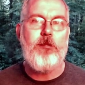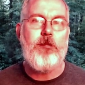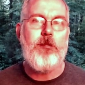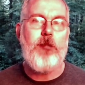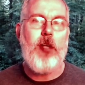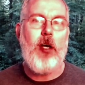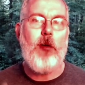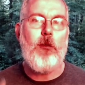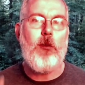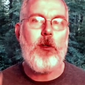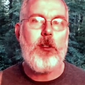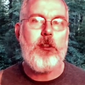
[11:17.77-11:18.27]

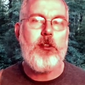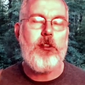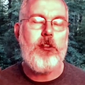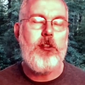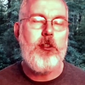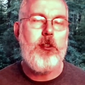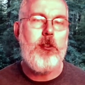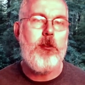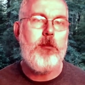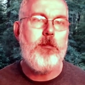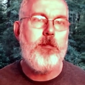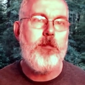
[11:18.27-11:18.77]
That works
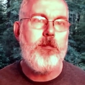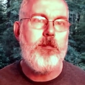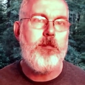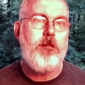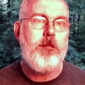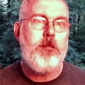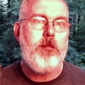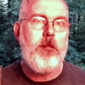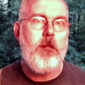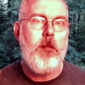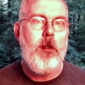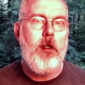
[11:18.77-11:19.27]
too.
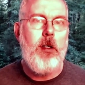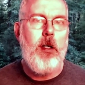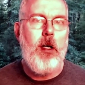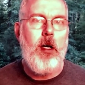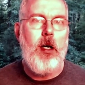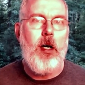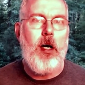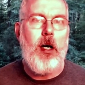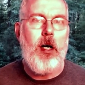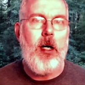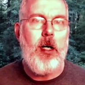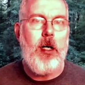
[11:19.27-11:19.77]

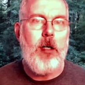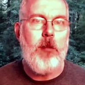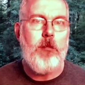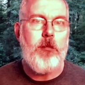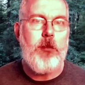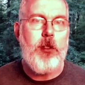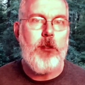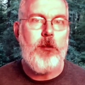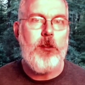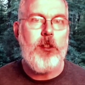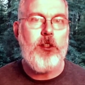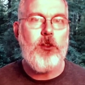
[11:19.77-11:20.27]
Um,
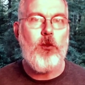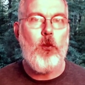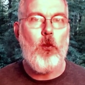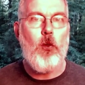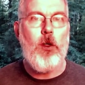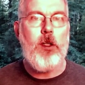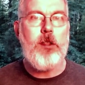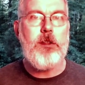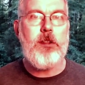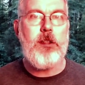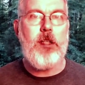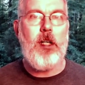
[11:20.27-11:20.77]
there is
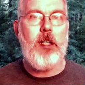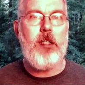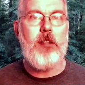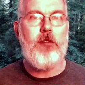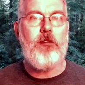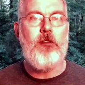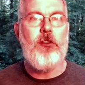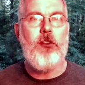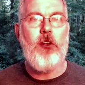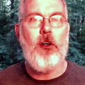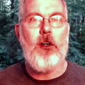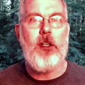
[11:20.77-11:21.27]
one kind
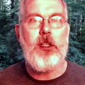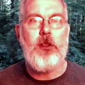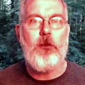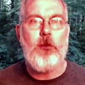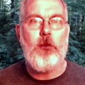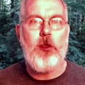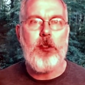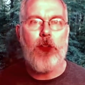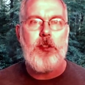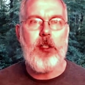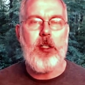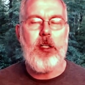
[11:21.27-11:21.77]
of naughty
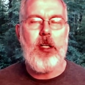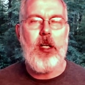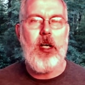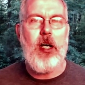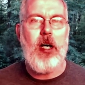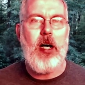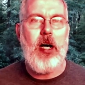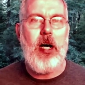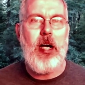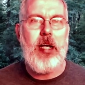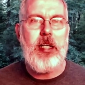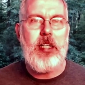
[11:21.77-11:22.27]
one that
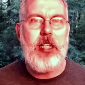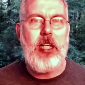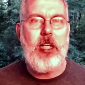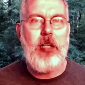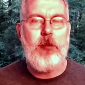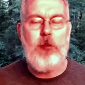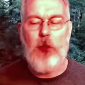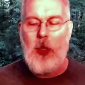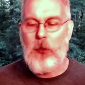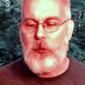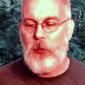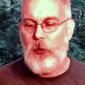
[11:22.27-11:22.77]
I
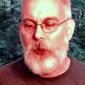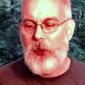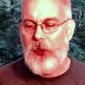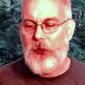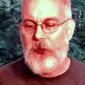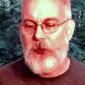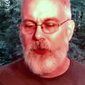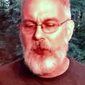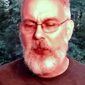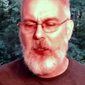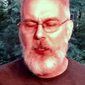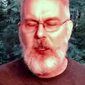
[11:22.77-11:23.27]
came up
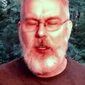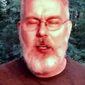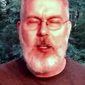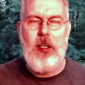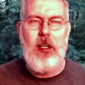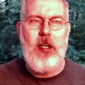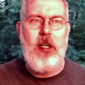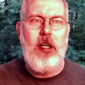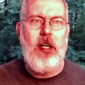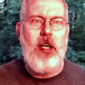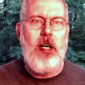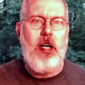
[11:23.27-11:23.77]
with
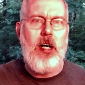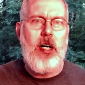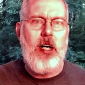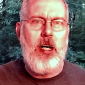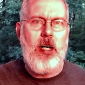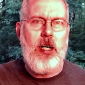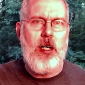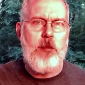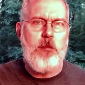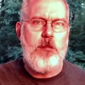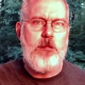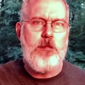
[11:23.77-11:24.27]

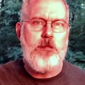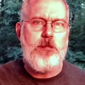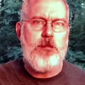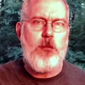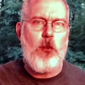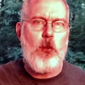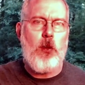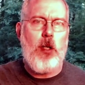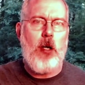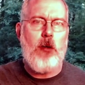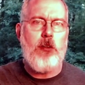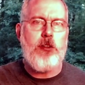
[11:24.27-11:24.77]
um,
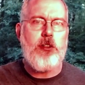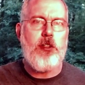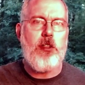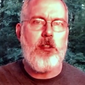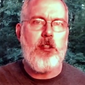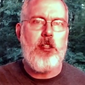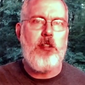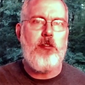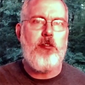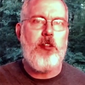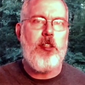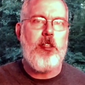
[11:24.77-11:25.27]
when I was
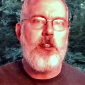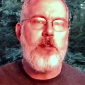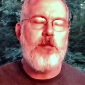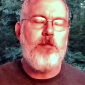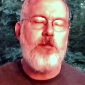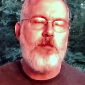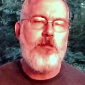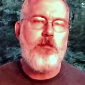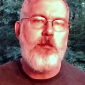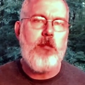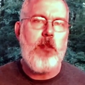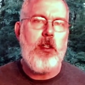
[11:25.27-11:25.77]

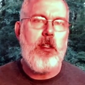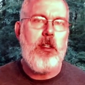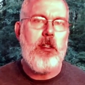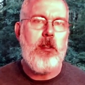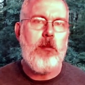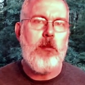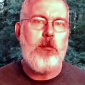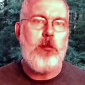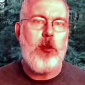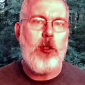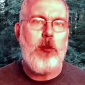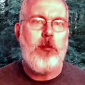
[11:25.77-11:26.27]
living in
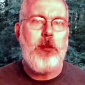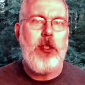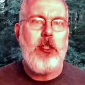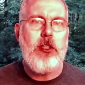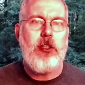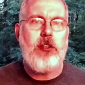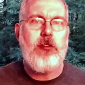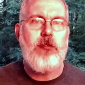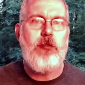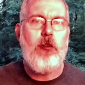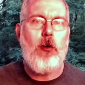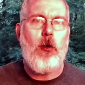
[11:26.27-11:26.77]
a
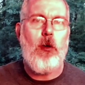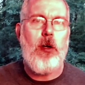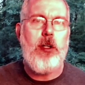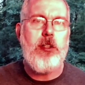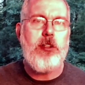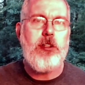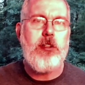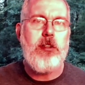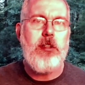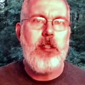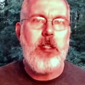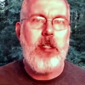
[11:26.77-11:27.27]
Burmese
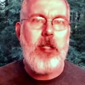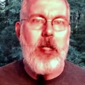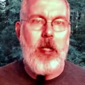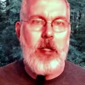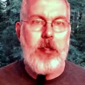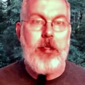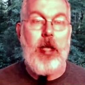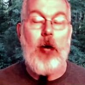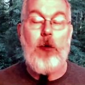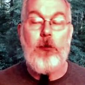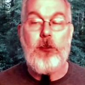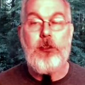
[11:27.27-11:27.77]
forest. And
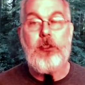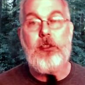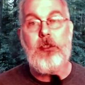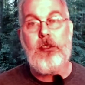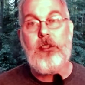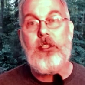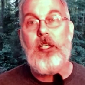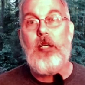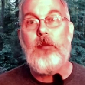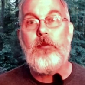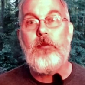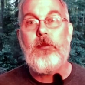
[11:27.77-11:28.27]
that was the
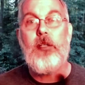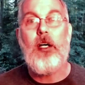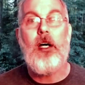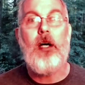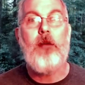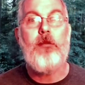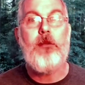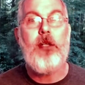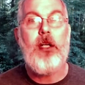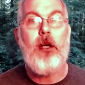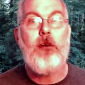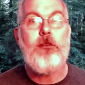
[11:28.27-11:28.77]
same
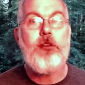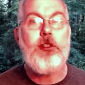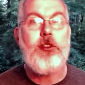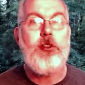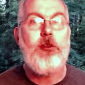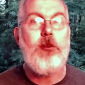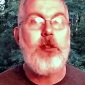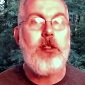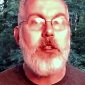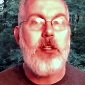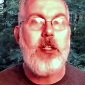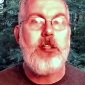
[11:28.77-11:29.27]
time that I was
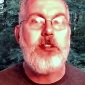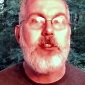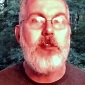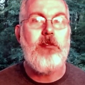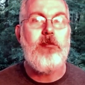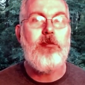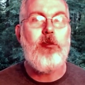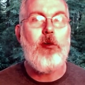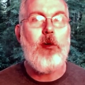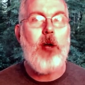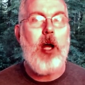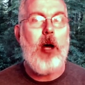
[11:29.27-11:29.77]
doing less
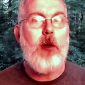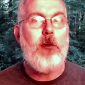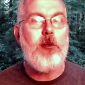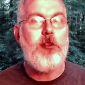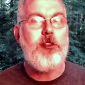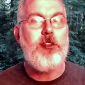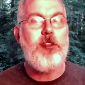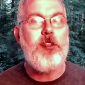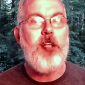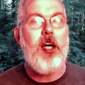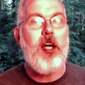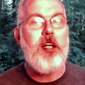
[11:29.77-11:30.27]
than four
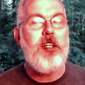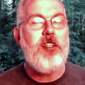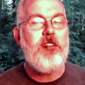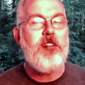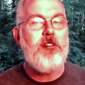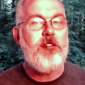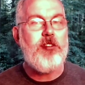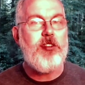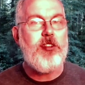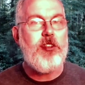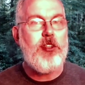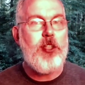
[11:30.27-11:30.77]
hours a night
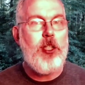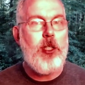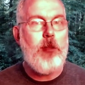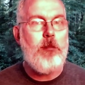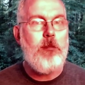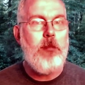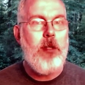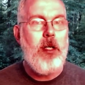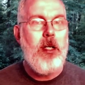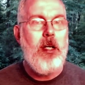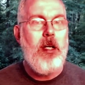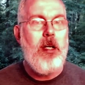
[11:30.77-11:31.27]
of sleep.
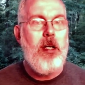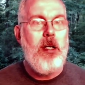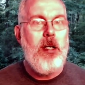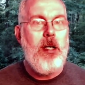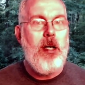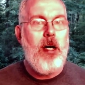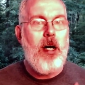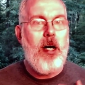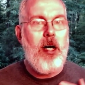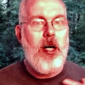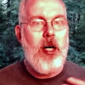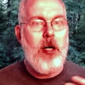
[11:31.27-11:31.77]

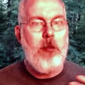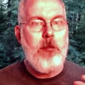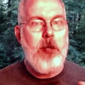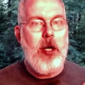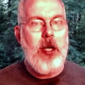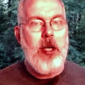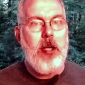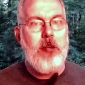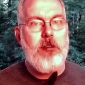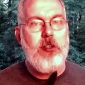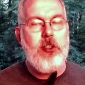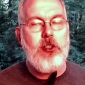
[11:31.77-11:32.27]
Um, I
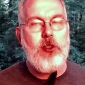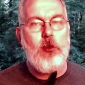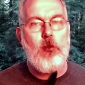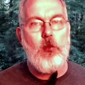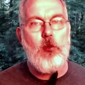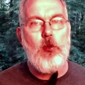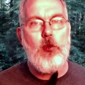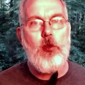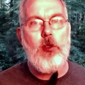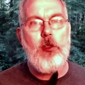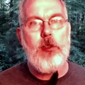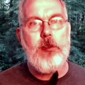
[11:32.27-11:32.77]
had this
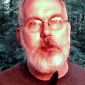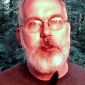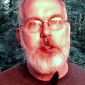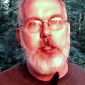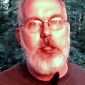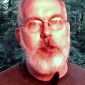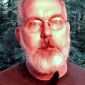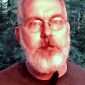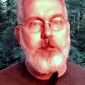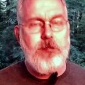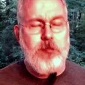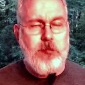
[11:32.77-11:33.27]
rule
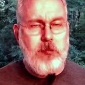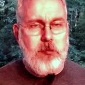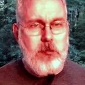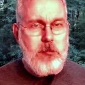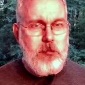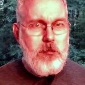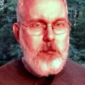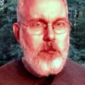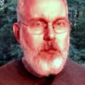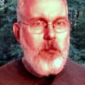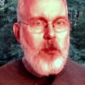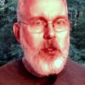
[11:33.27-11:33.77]
that
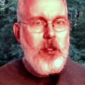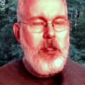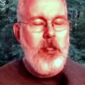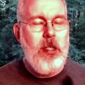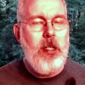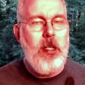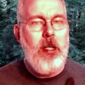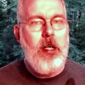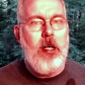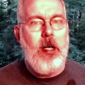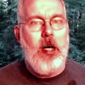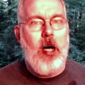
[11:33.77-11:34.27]

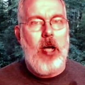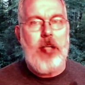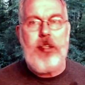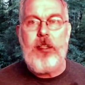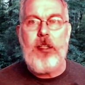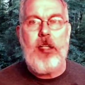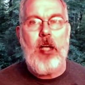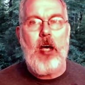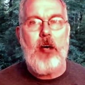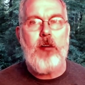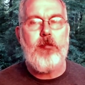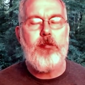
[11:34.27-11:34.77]
I
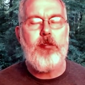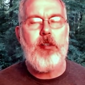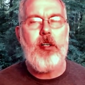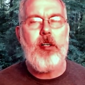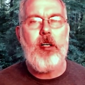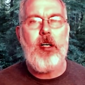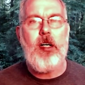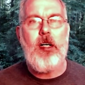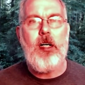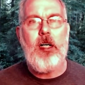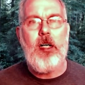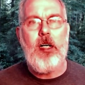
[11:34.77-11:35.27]
didn't have
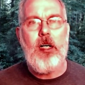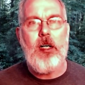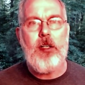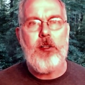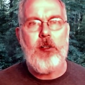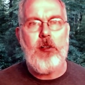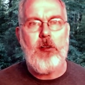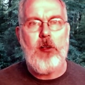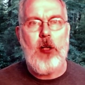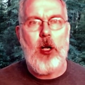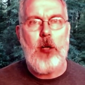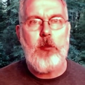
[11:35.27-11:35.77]
uh, an
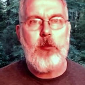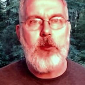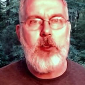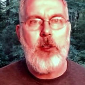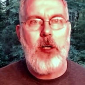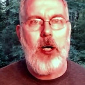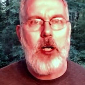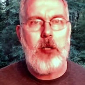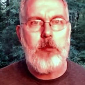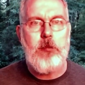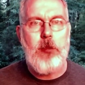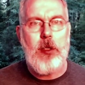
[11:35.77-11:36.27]
alarm
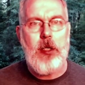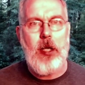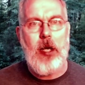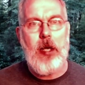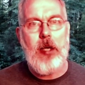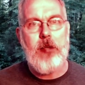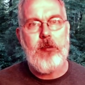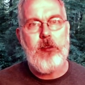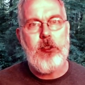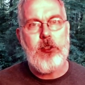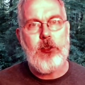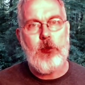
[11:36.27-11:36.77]
clock, but I
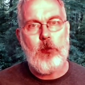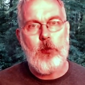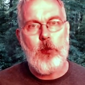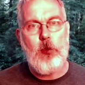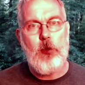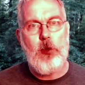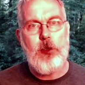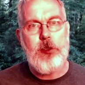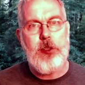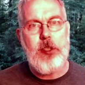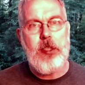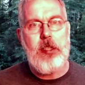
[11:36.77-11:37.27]
had this
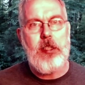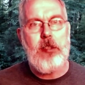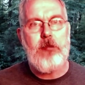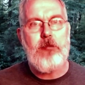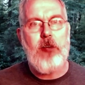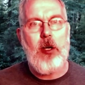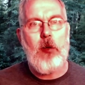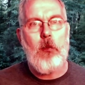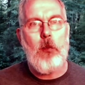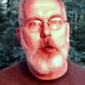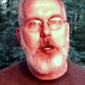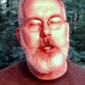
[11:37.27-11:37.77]
rule that if
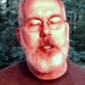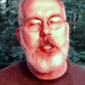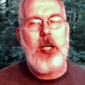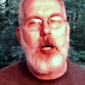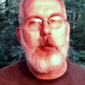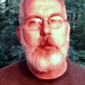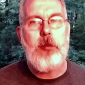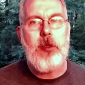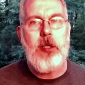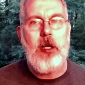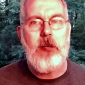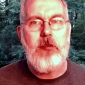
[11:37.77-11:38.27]
I wake
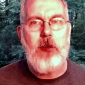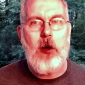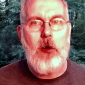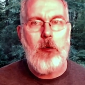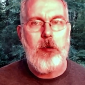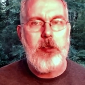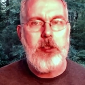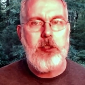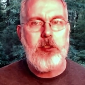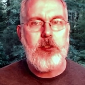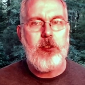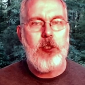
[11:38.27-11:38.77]
up and I've
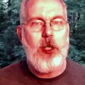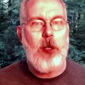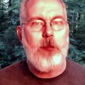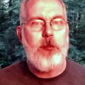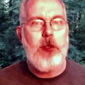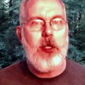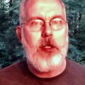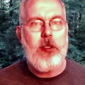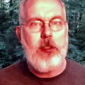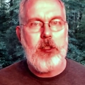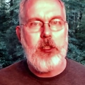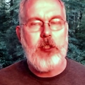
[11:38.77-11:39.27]
already slept
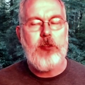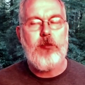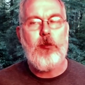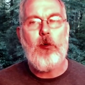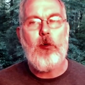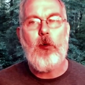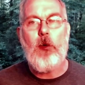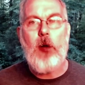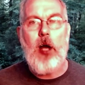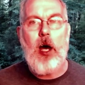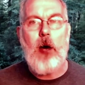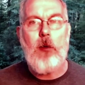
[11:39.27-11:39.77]
at least
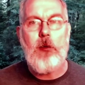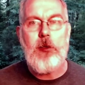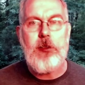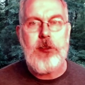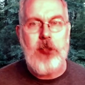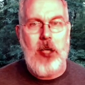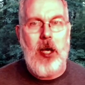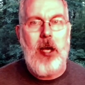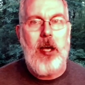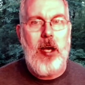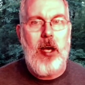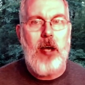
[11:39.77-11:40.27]
four hours,
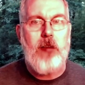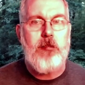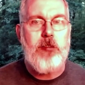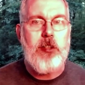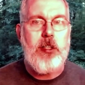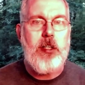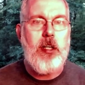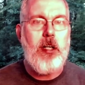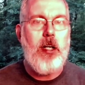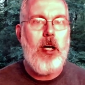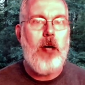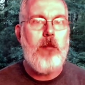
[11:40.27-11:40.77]
I have to
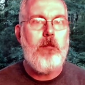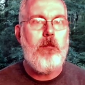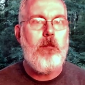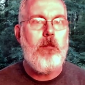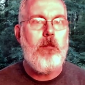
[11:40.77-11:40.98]
get up.